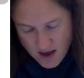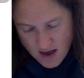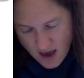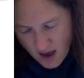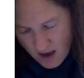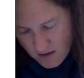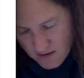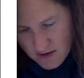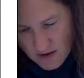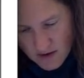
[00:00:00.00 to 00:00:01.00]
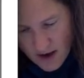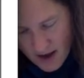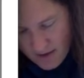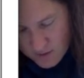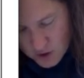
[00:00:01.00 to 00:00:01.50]
A, I
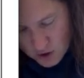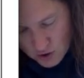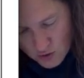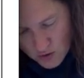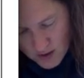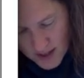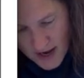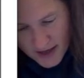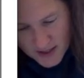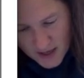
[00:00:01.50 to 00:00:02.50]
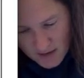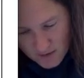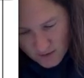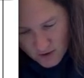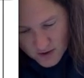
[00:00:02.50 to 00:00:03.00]
have two lines. I have the
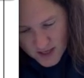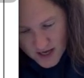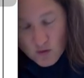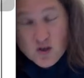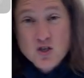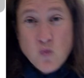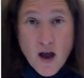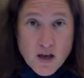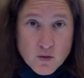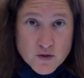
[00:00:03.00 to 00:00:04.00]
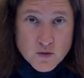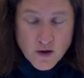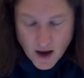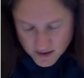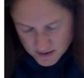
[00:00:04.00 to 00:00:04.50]
first line, which is y equals
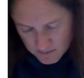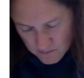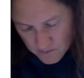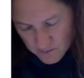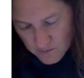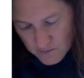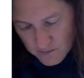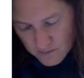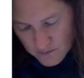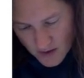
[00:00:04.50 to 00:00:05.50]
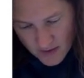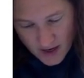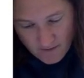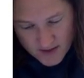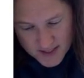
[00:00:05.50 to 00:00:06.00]
3x, and then I
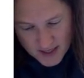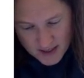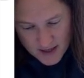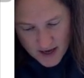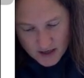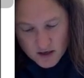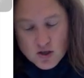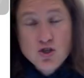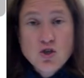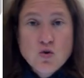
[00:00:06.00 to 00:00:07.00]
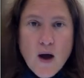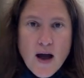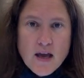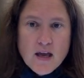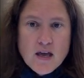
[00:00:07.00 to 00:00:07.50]
have the second line,
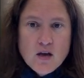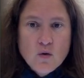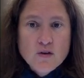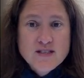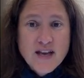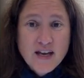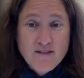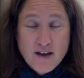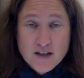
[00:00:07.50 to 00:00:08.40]
2y equals negative x